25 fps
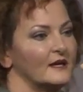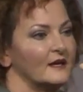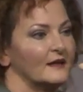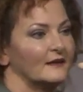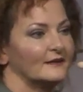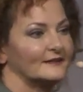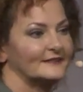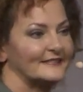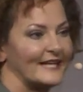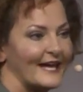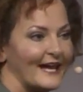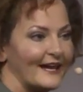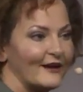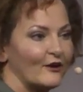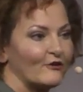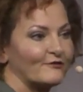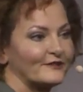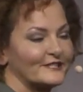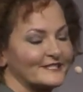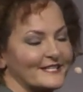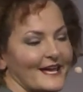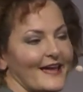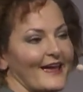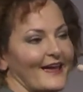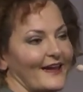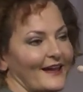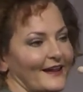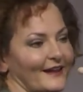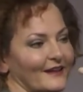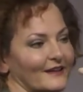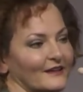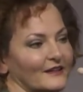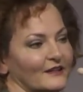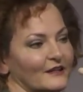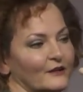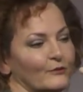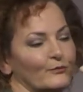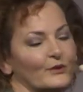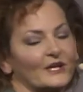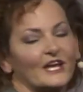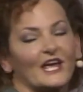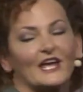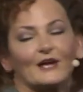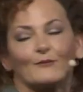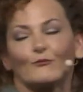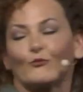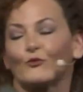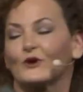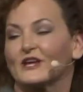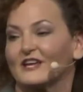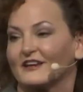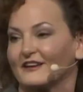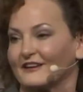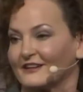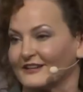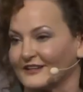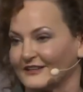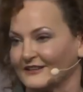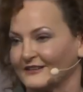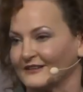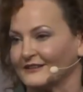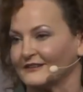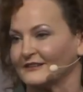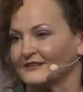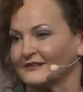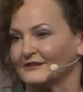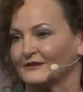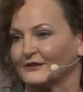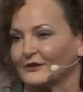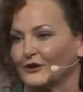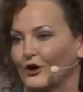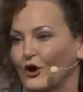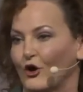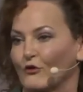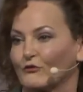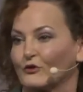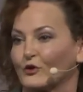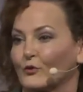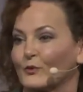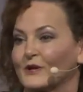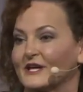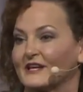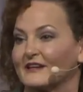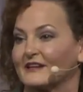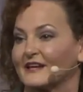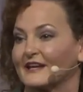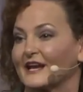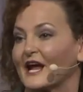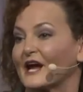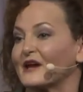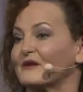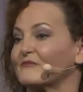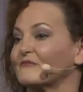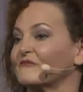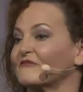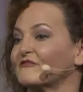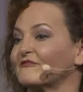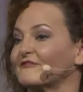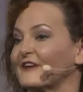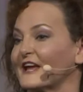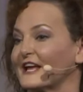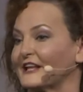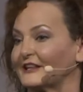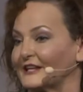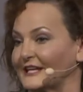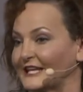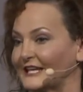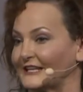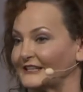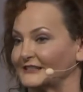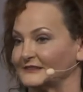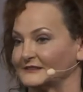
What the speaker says: Day over day became week over week, and I am failing.